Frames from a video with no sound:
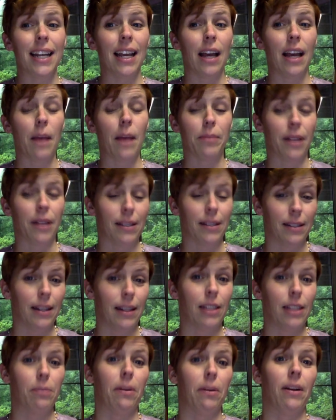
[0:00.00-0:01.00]
a pleasant
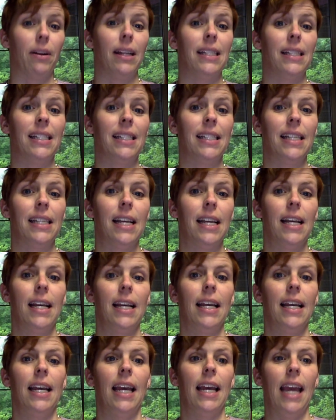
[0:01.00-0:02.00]
experience
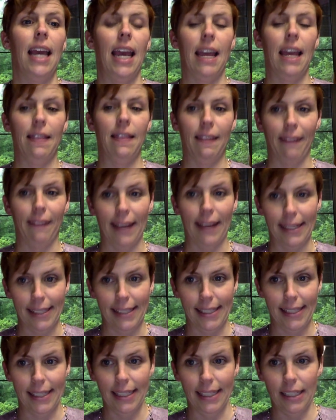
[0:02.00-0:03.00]
in the
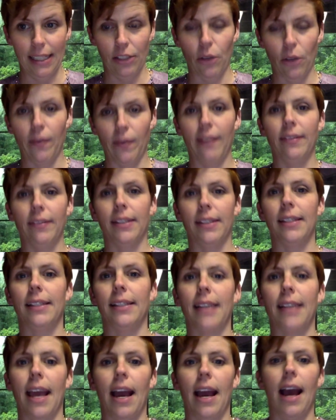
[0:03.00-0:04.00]
least. So needless to
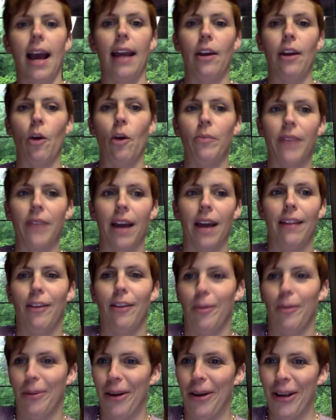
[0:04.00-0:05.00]
say, I noped out of
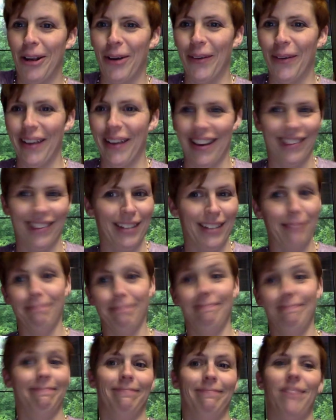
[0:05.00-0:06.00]
there pretty quick. Like,
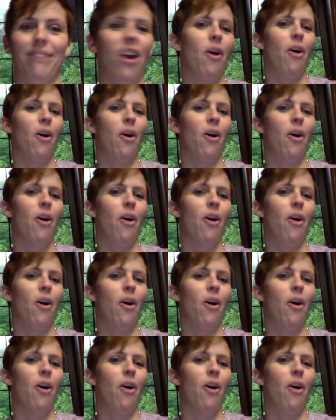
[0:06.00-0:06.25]
no,